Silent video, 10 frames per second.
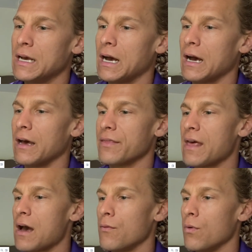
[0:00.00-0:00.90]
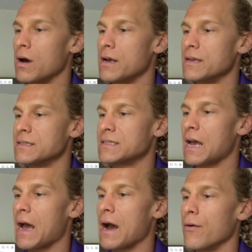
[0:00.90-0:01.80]
That was
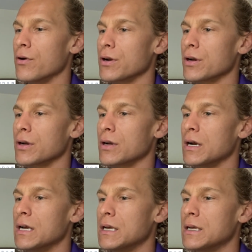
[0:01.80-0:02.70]
our